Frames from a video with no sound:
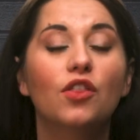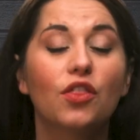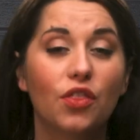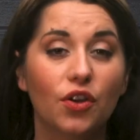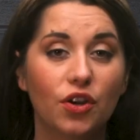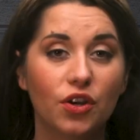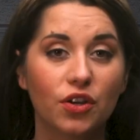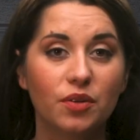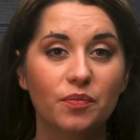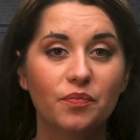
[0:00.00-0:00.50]

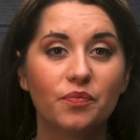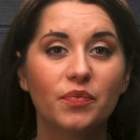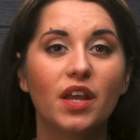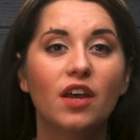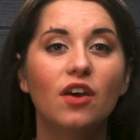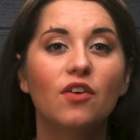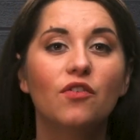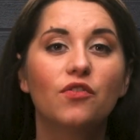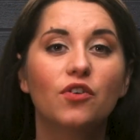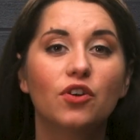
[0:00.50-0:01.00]
Third,
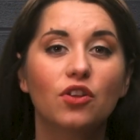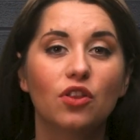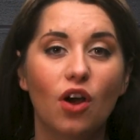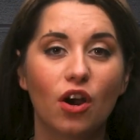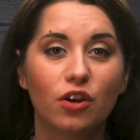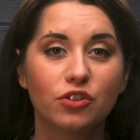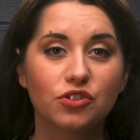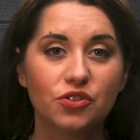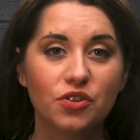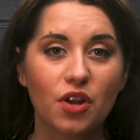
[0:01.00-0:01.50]
for
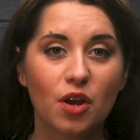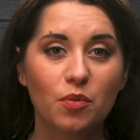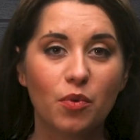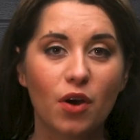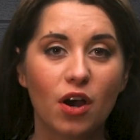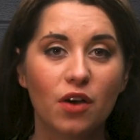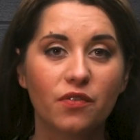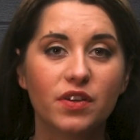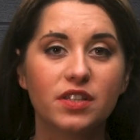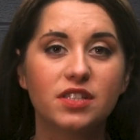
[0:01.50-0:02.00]
larger
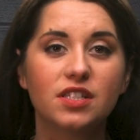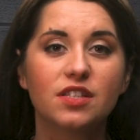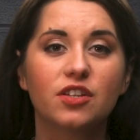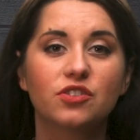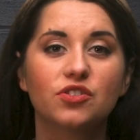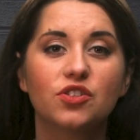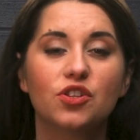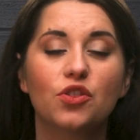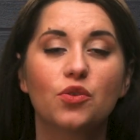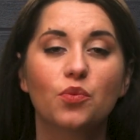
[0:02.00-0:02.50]
nonprofits,
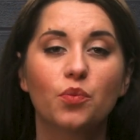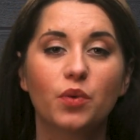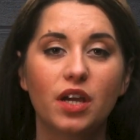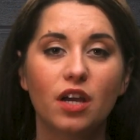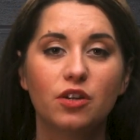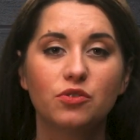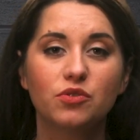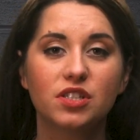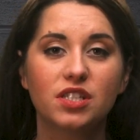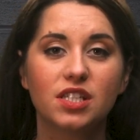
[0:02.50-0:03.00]
there's the three
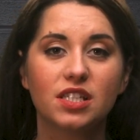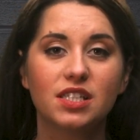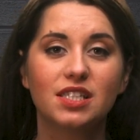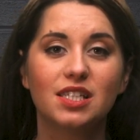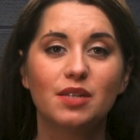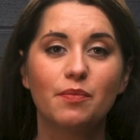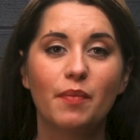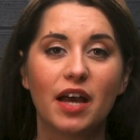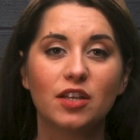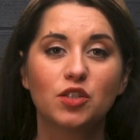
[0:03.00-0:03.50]

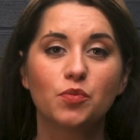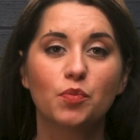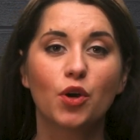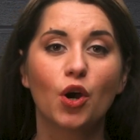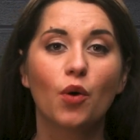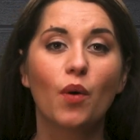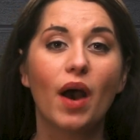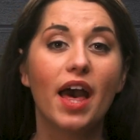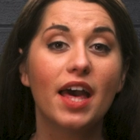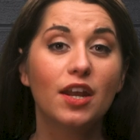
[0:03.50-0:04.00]
sixty Match
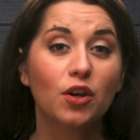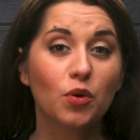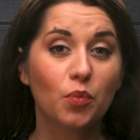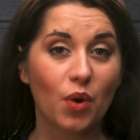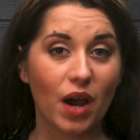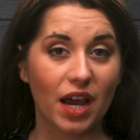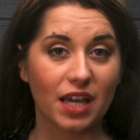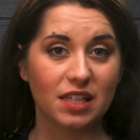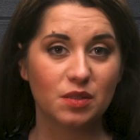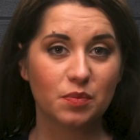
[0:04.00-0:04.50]
Pro
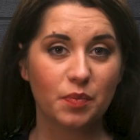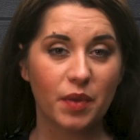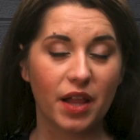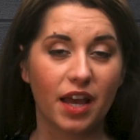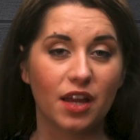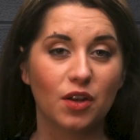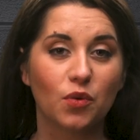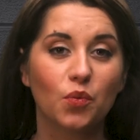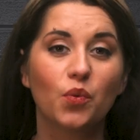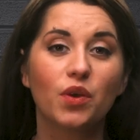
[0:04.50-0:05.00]
Enterprise
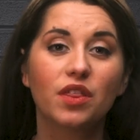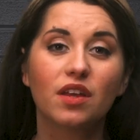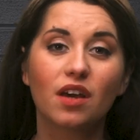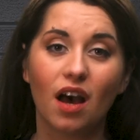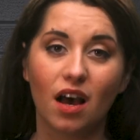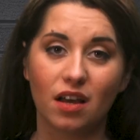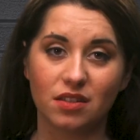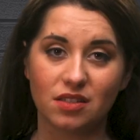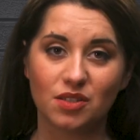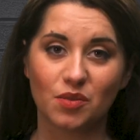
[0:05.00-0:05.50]
plan with
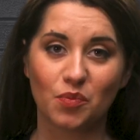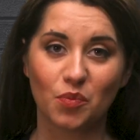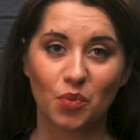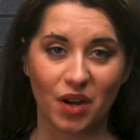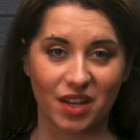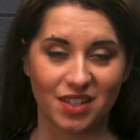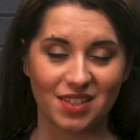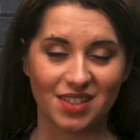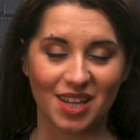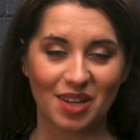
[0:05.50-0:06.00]
custom
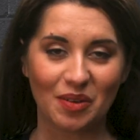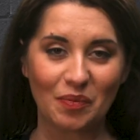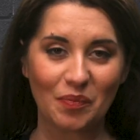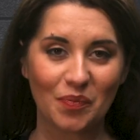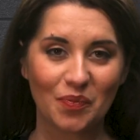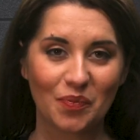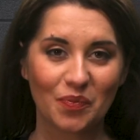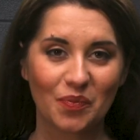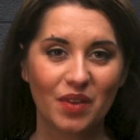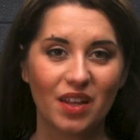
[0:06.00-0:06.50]
pricing.
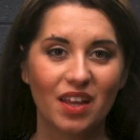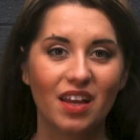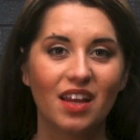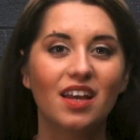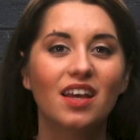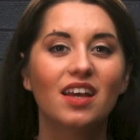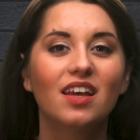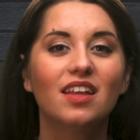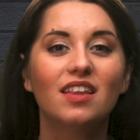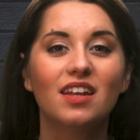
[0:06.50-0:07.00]

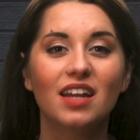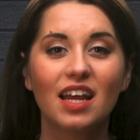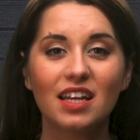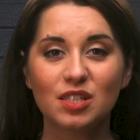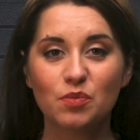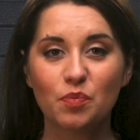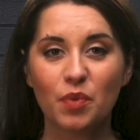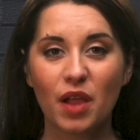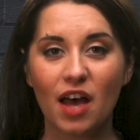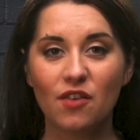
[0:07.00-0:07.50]
The
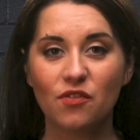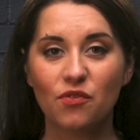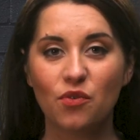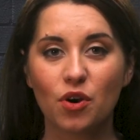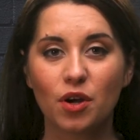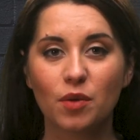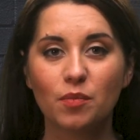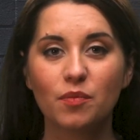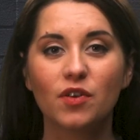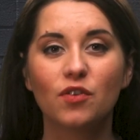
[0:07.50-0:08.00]
next
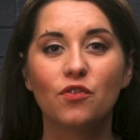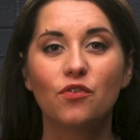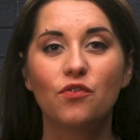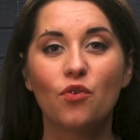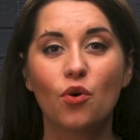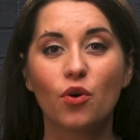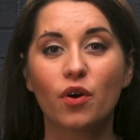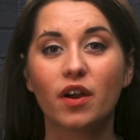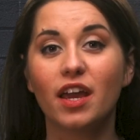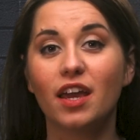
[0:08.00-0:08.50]
platform,
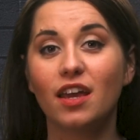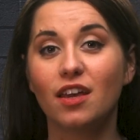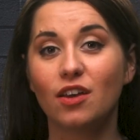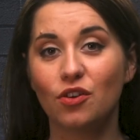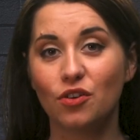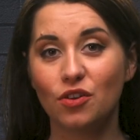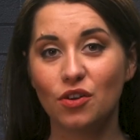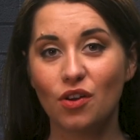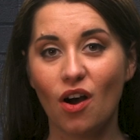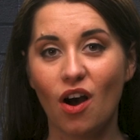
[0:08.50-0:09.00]
For a
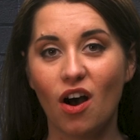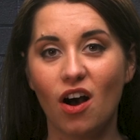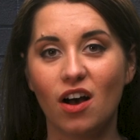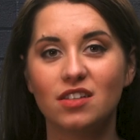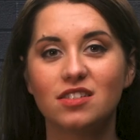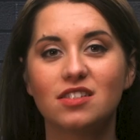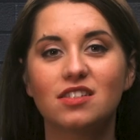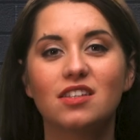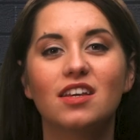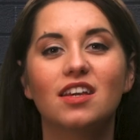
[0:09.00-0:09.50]
Good
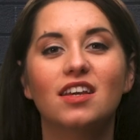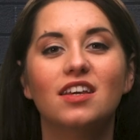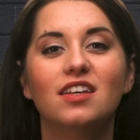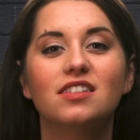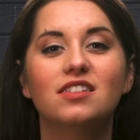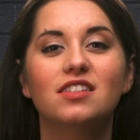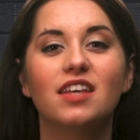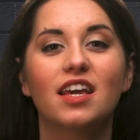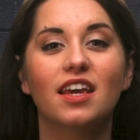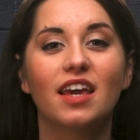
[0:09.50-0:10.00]
Cause,
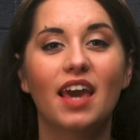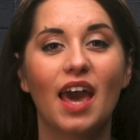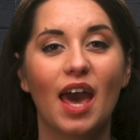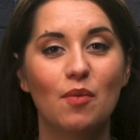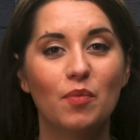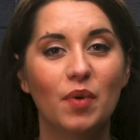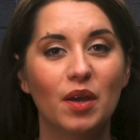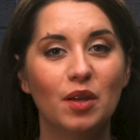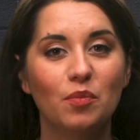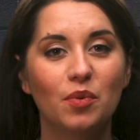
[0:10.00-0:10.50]
is a
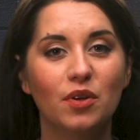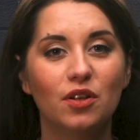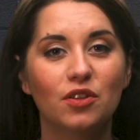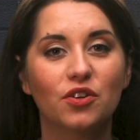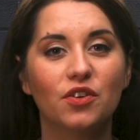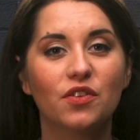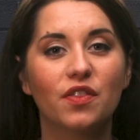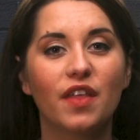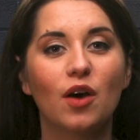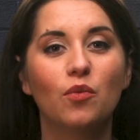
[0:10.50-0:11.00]
campaign
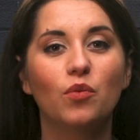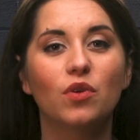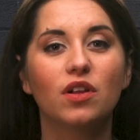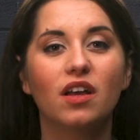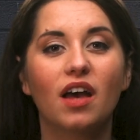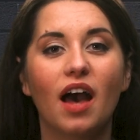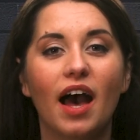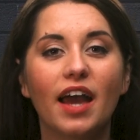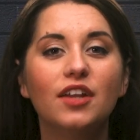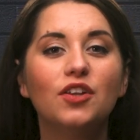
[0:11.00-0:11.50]
builder that will
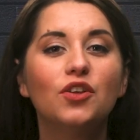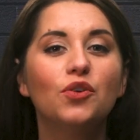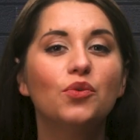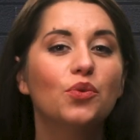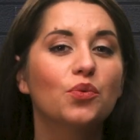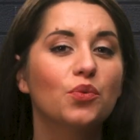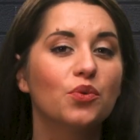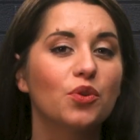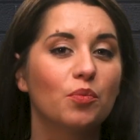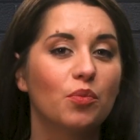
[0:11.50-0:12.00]
guide you
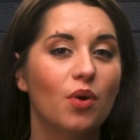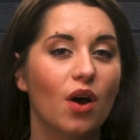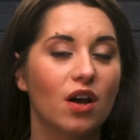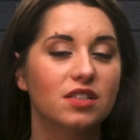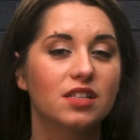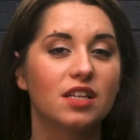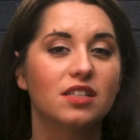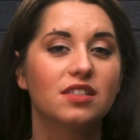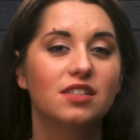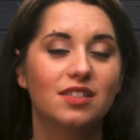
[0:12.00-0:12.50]
through the
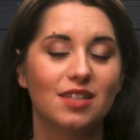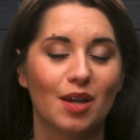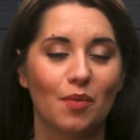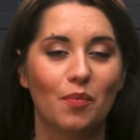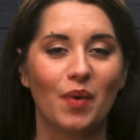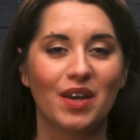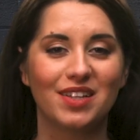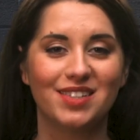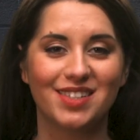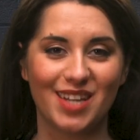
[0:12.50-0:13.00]
process
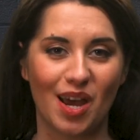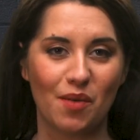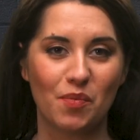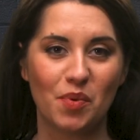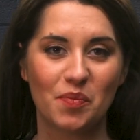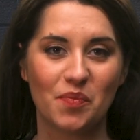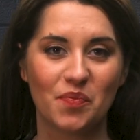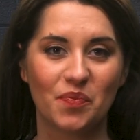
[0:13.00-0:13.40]
step by step.